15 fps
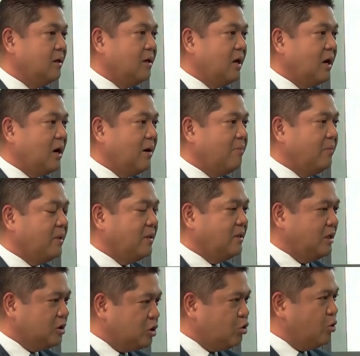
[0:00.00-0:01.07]
Um,
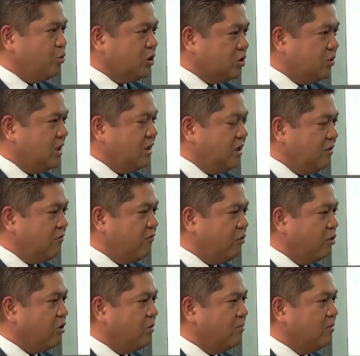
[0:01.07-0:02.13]
this group was really
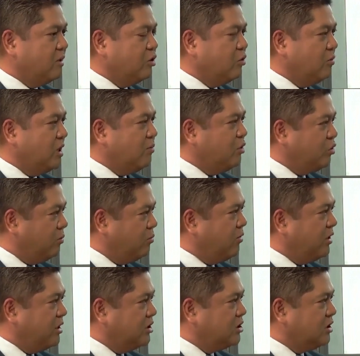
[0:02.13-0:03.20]
formed to be able to
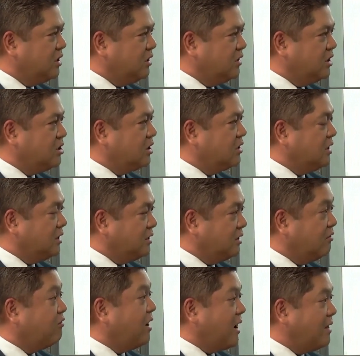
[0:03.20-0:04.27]
bridge the digital
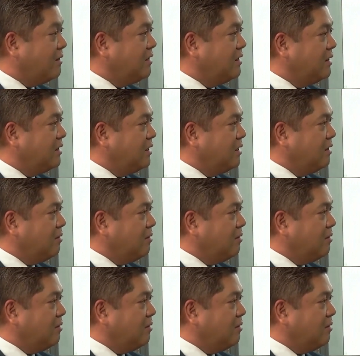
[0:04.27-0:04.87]
divide yes.